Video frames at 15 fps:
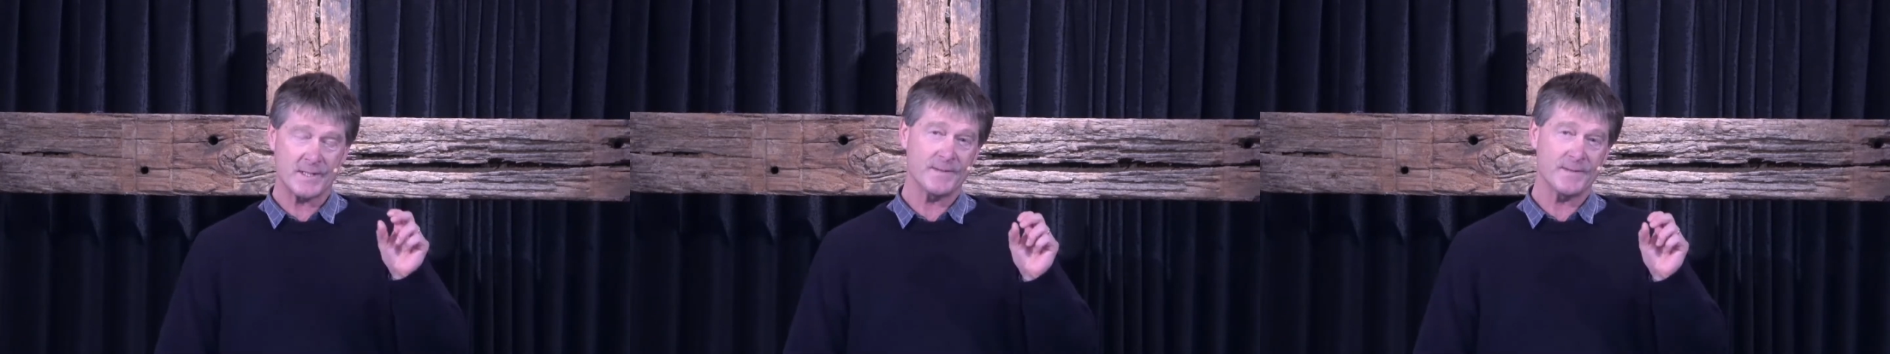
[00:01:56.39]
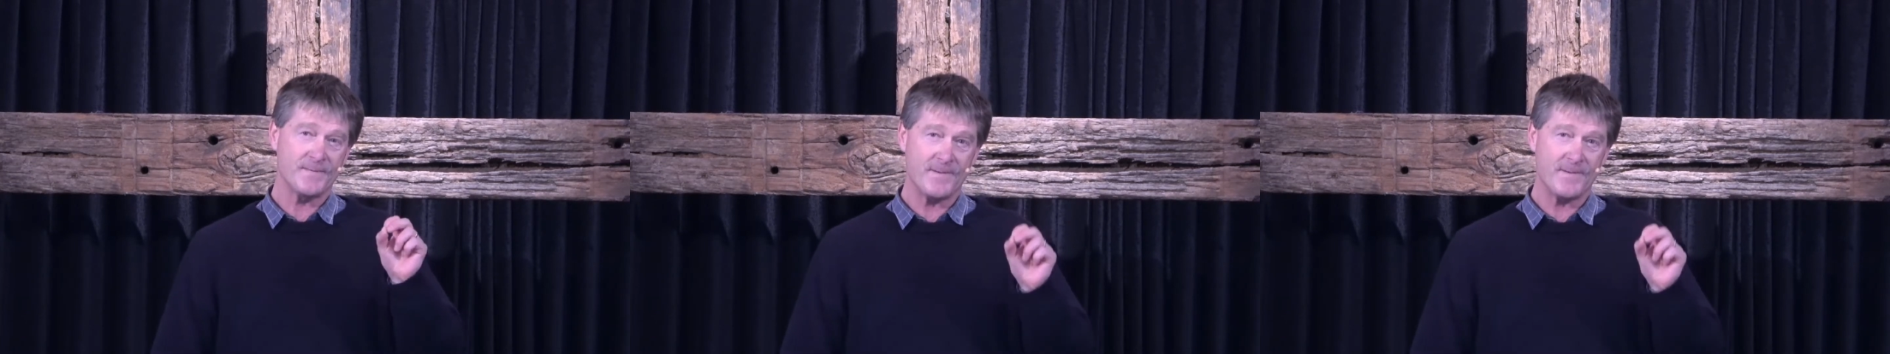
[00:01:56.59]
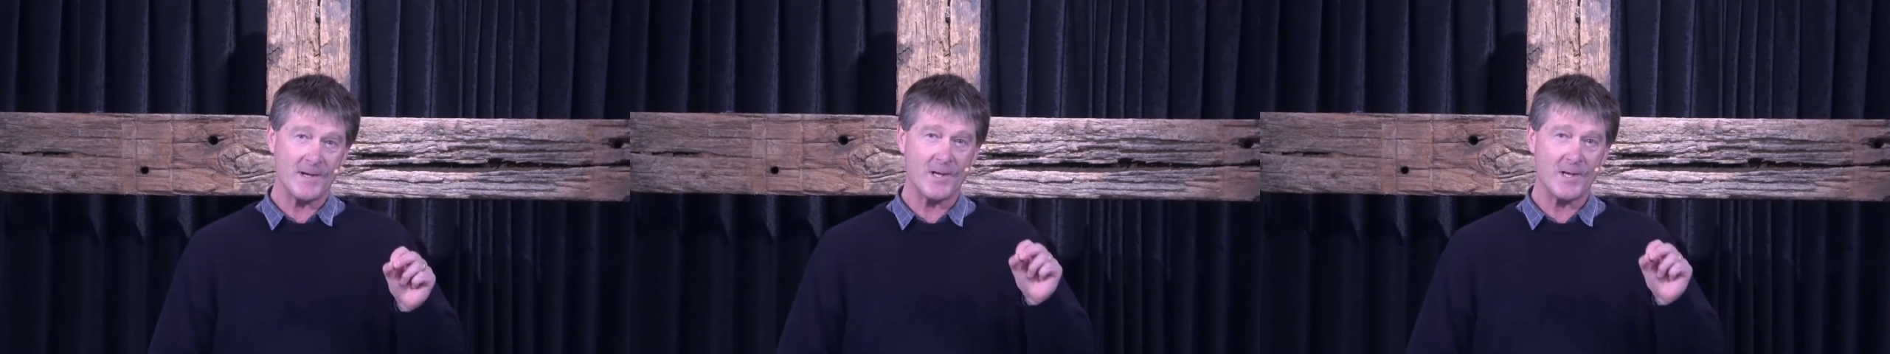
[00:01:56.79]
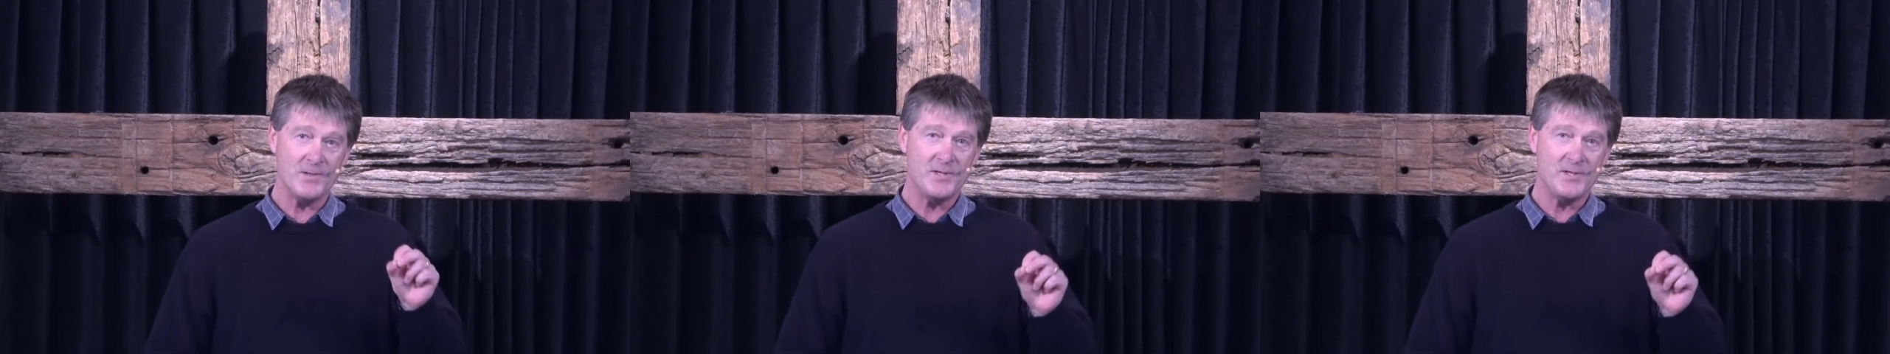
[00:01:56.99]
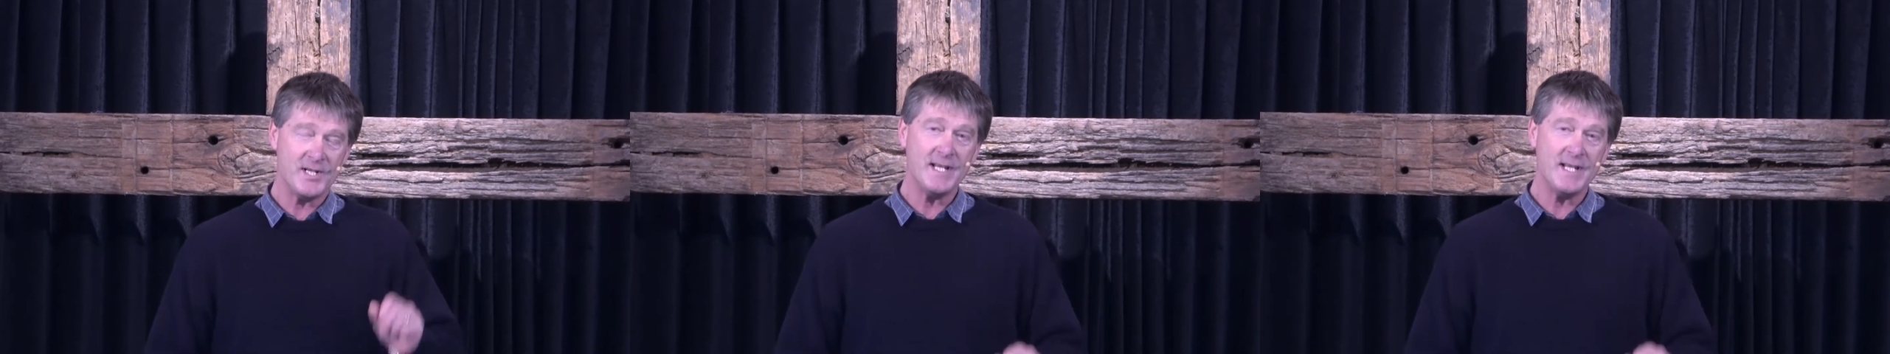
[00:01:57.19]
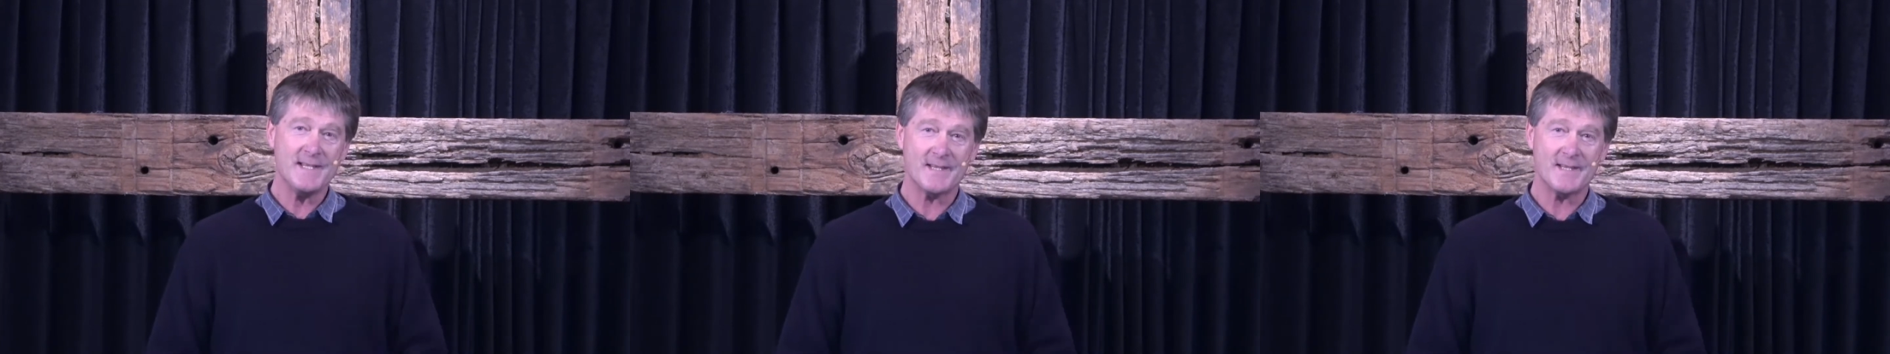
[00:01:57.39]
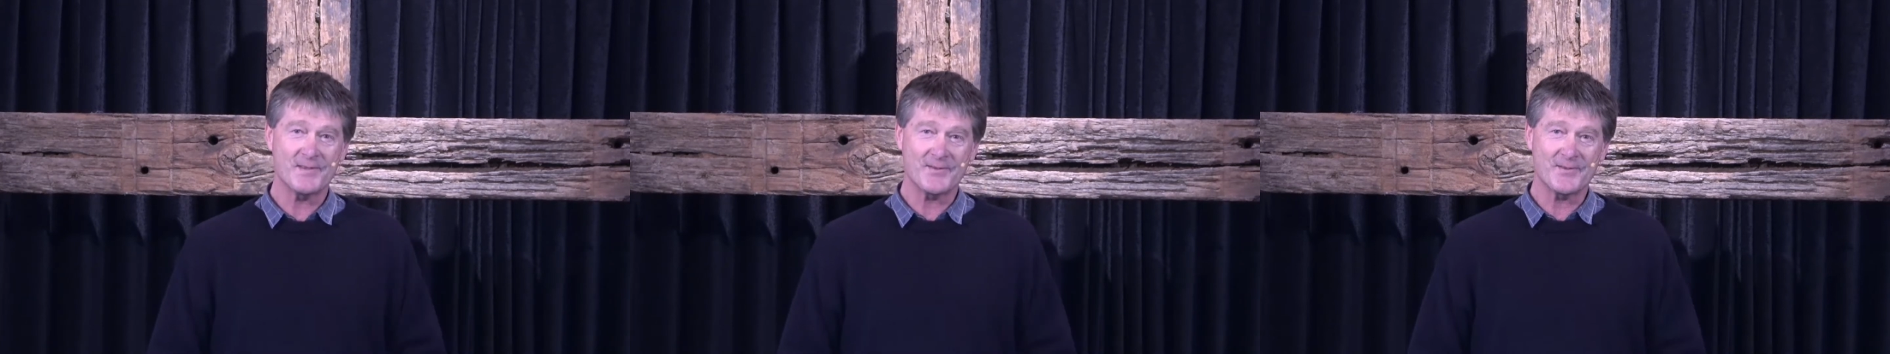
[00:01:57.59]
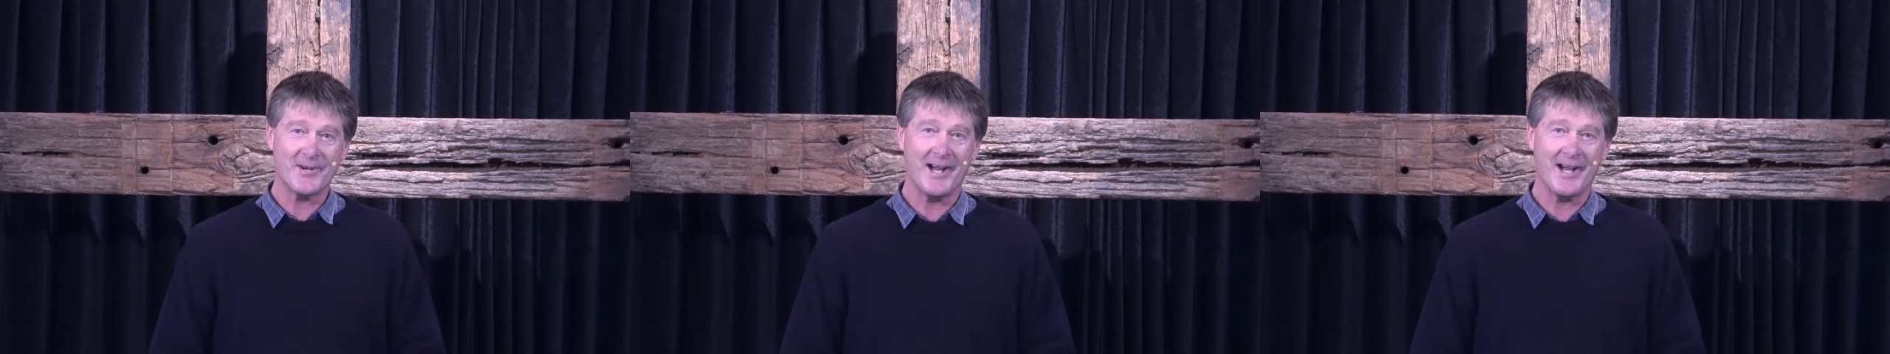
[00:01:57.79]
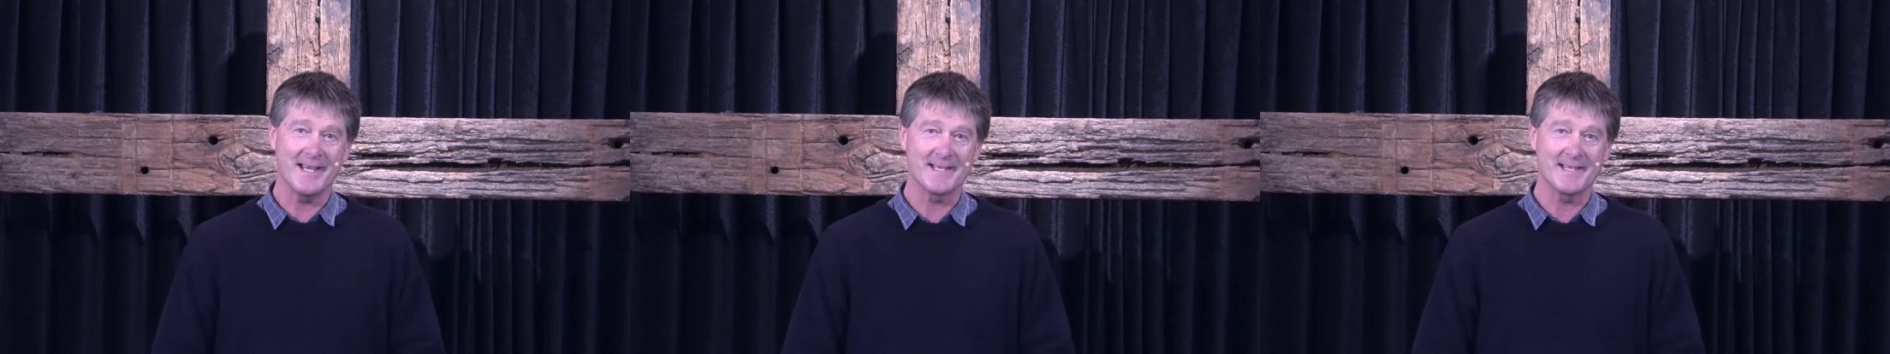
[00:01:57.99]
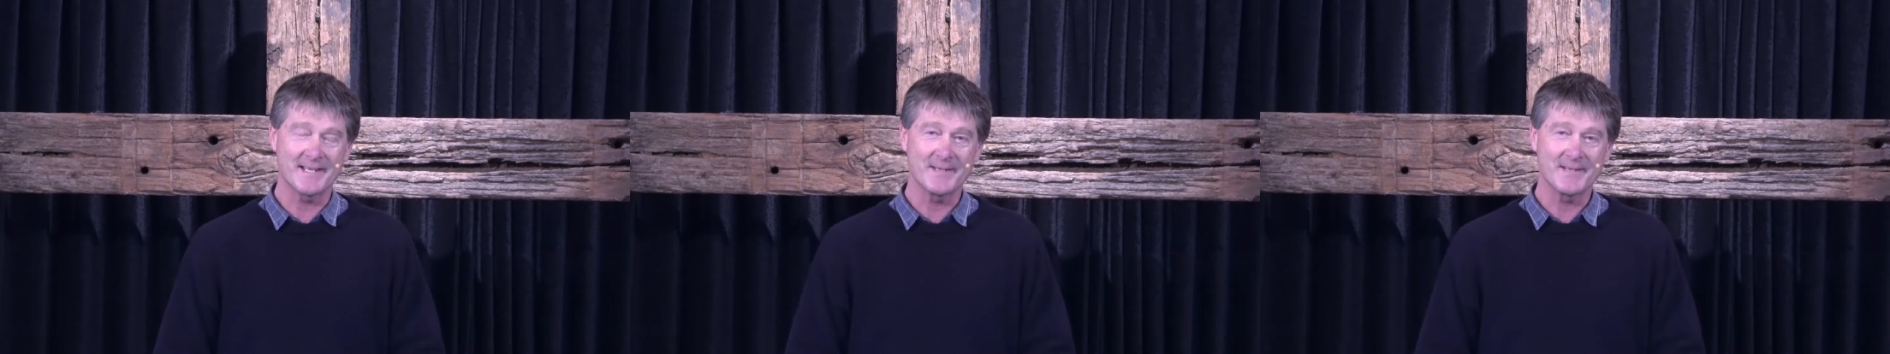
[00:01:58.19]
to follow Jesus
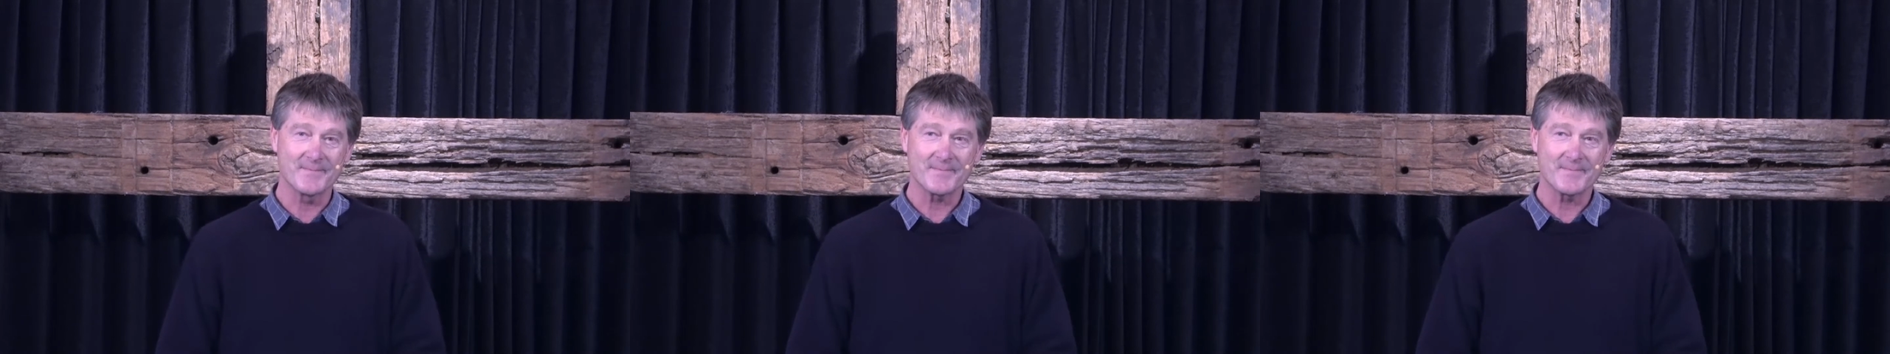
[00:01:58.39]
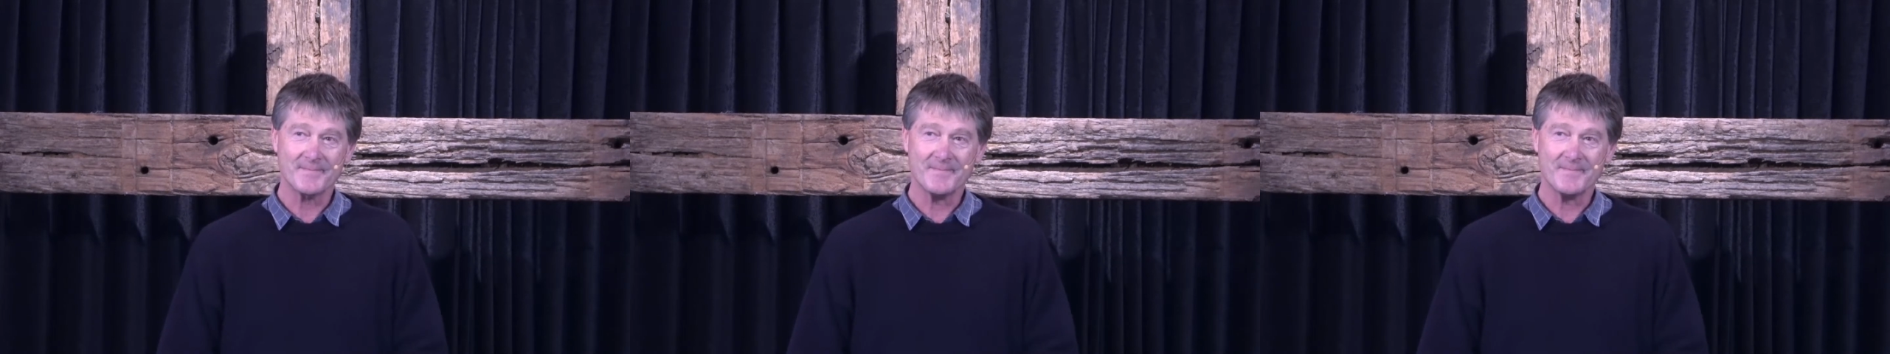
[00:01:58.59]
Christ,